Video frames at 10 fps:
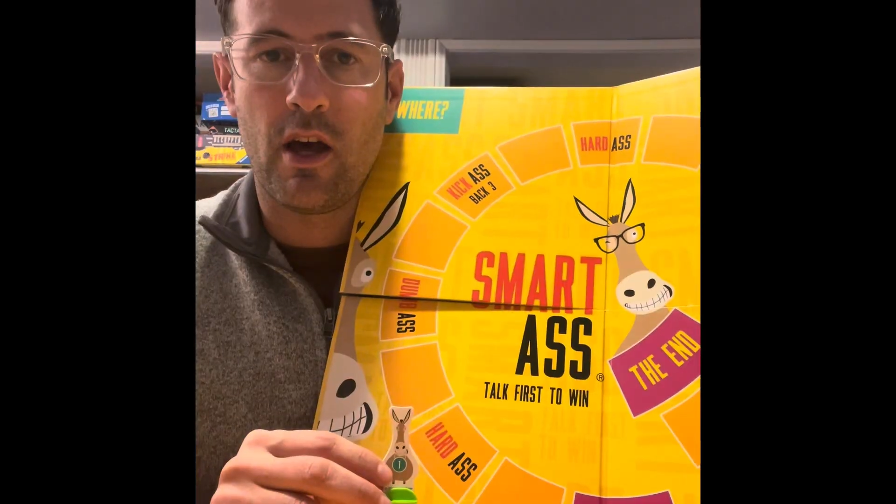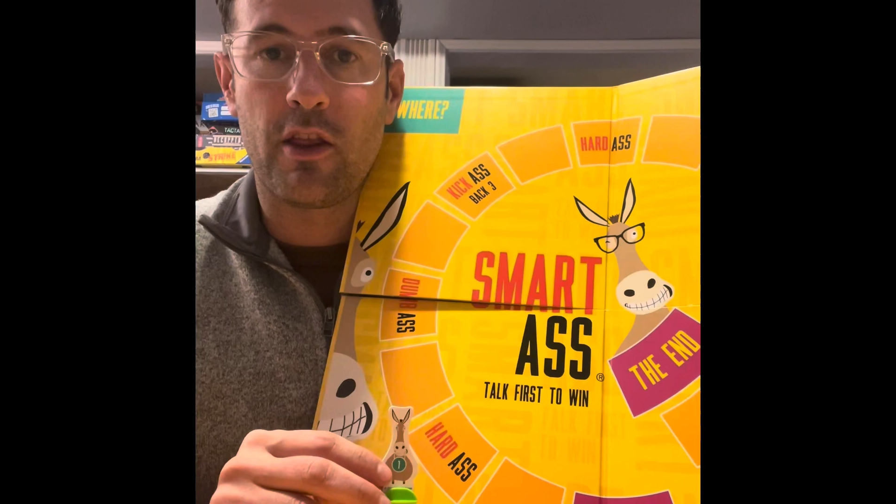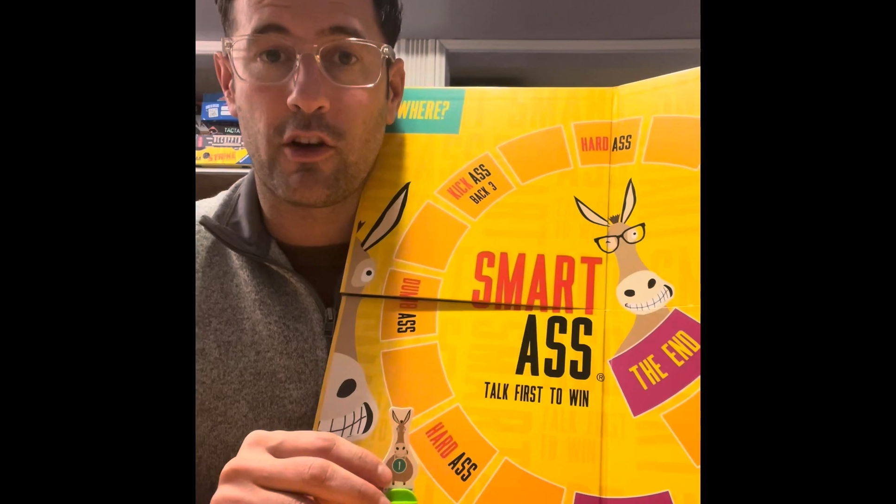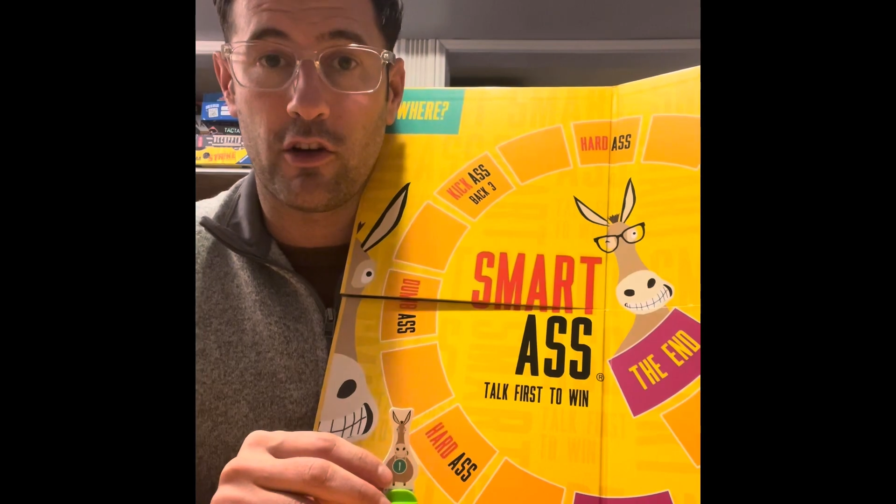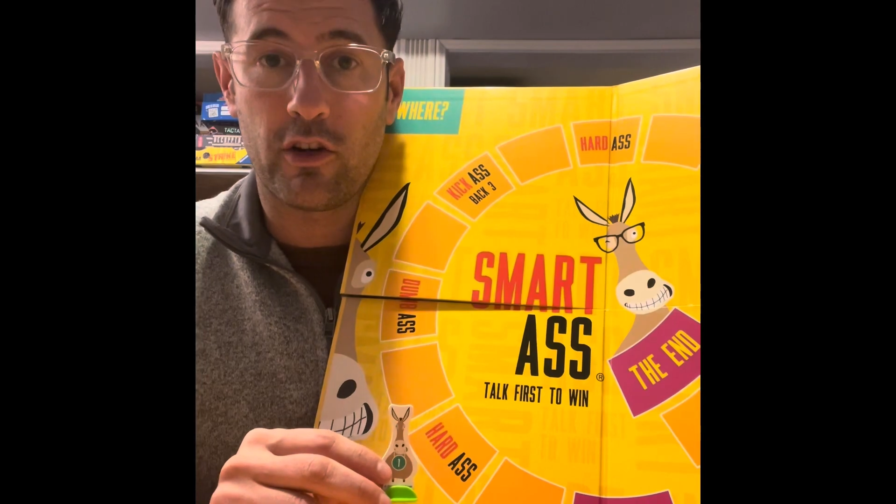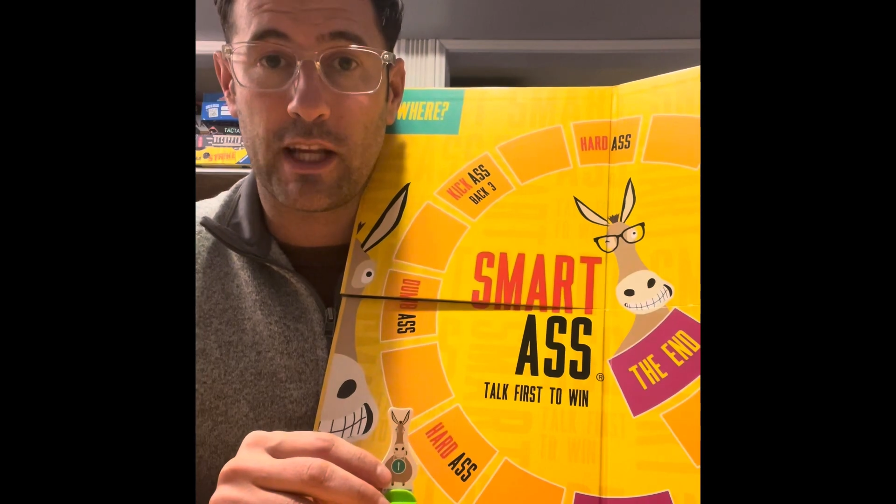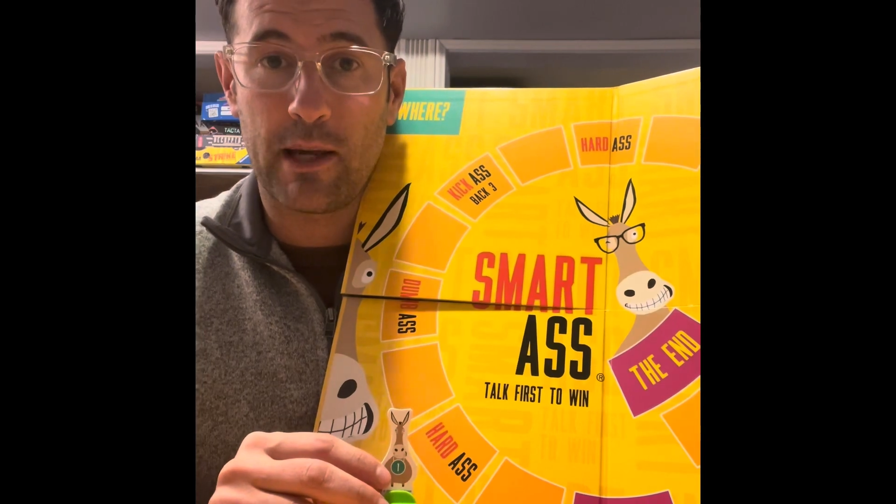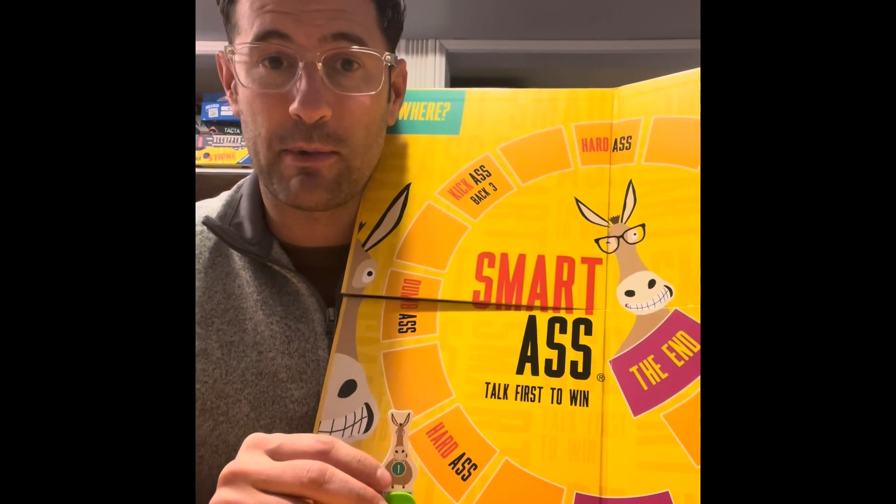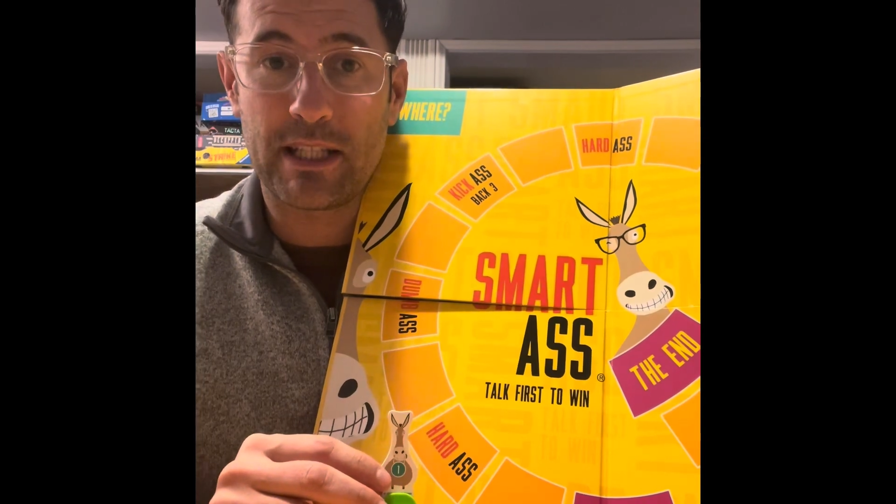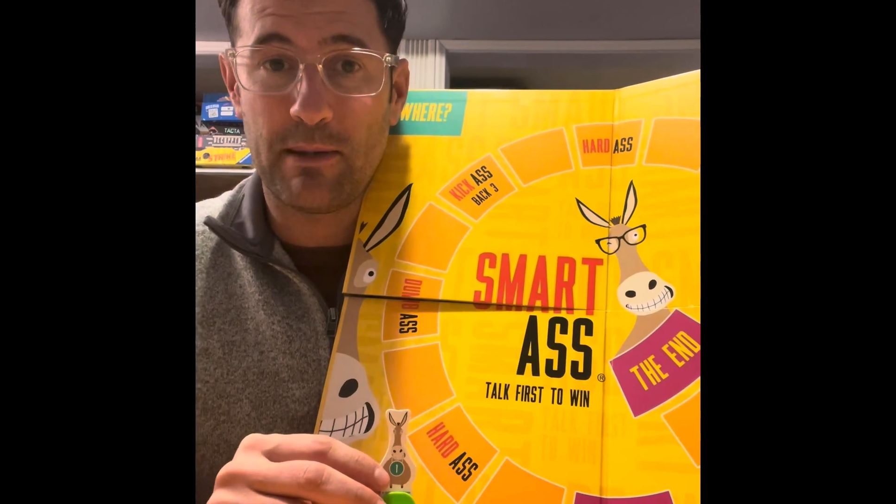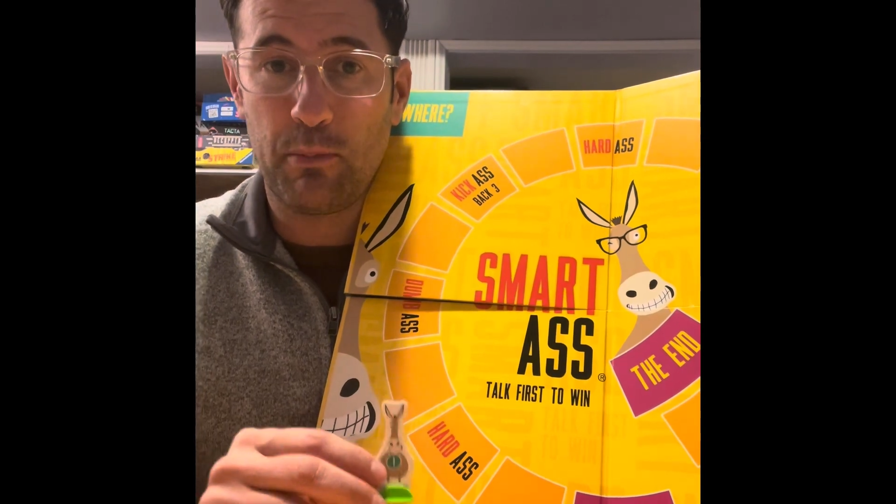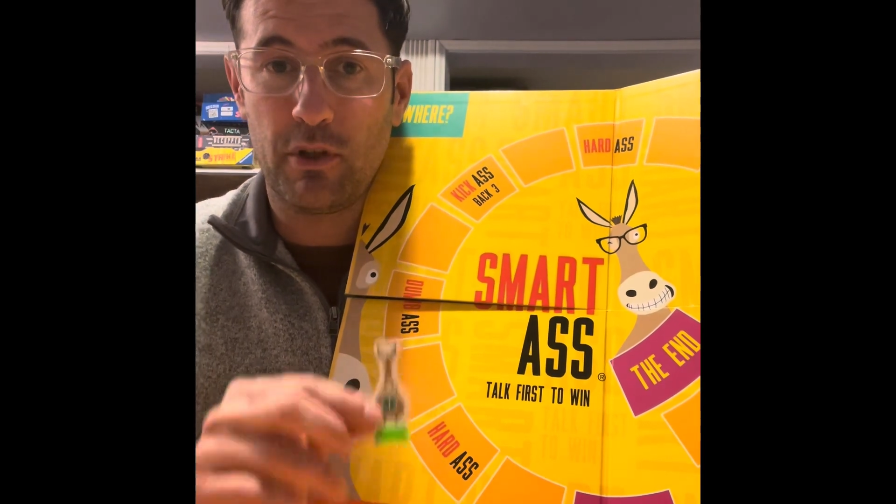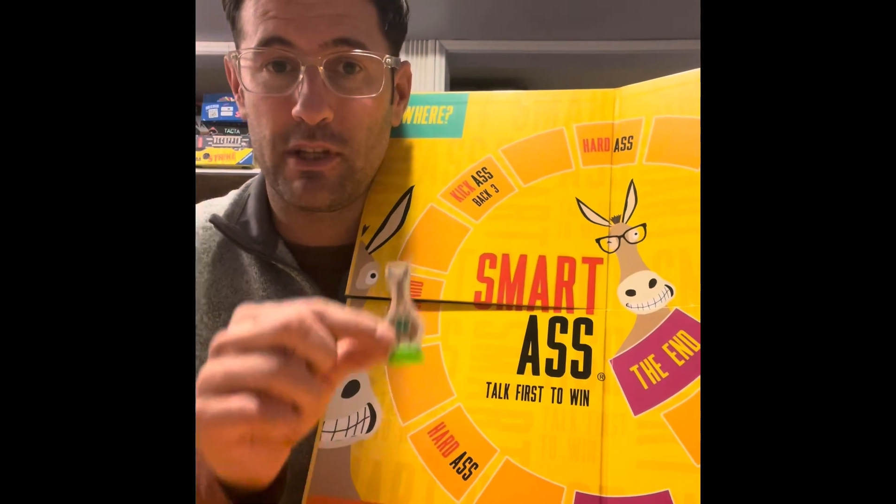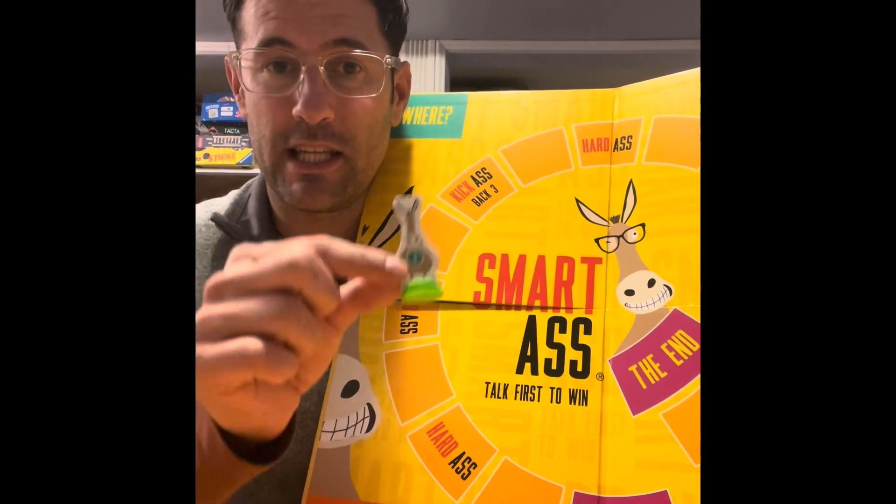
The goal of the game is simple,